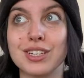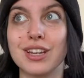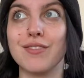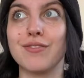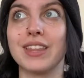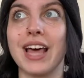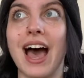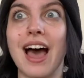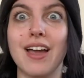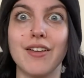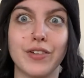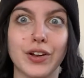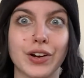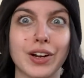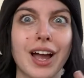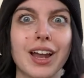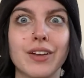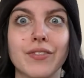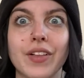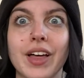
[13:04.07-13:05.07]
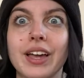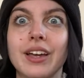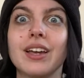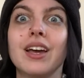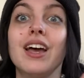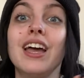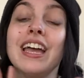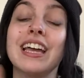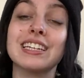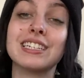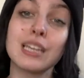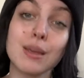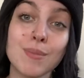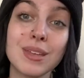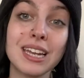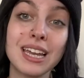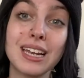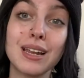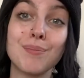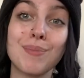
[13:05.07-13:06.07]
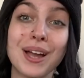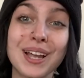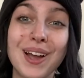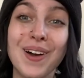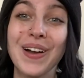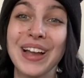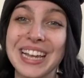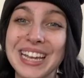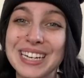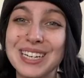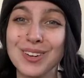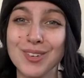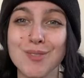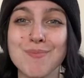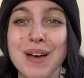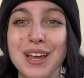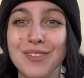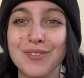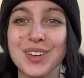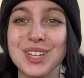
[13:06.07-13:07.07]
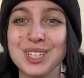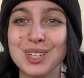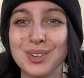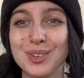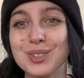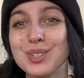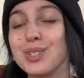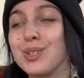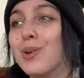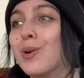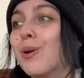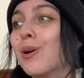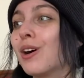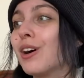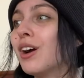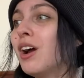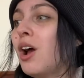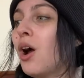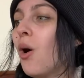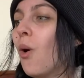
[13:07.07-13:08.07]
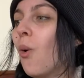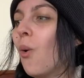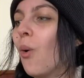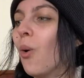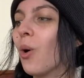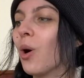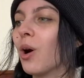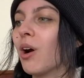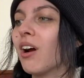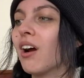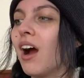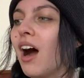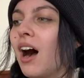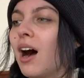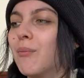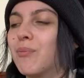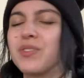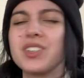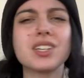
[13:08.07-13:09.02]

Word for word: if that if you're kind of like intimidated by going into a a metaphysical store or um,